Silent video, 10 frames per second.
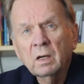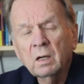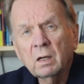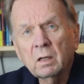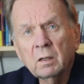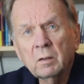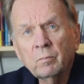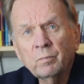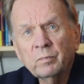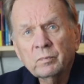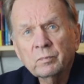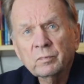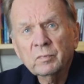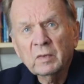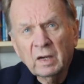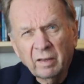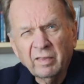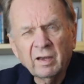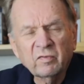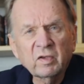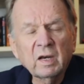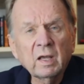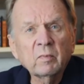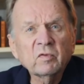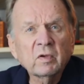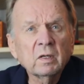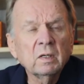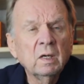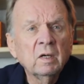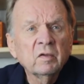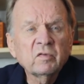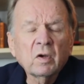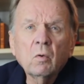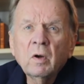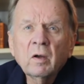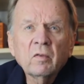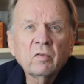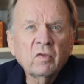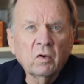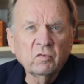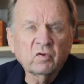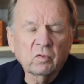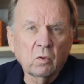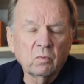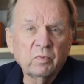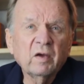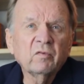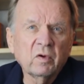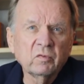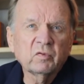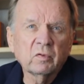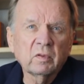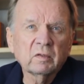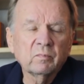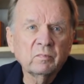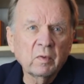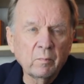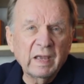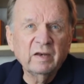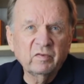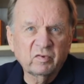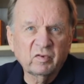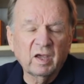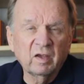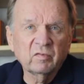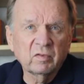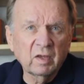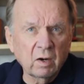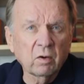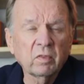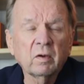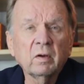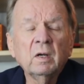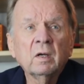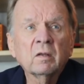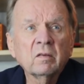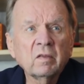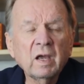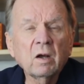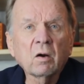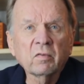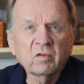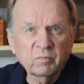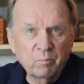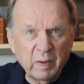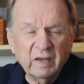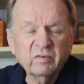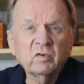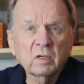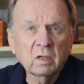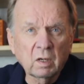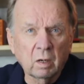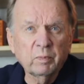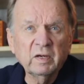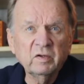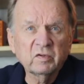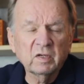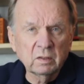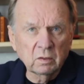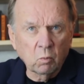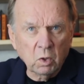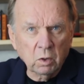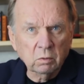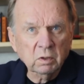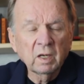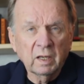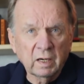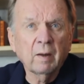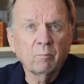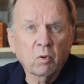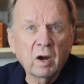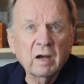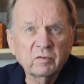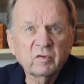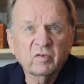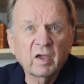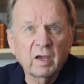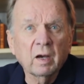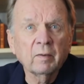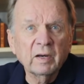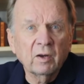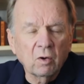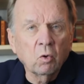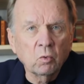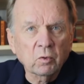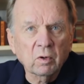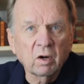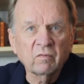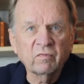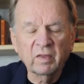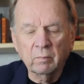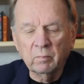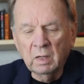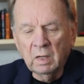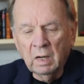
Um, and I think I said Amazon. So those are the th those are the the mainstays. They are the they are the best companies in the world, and I'm proud to say I'm an owner of them.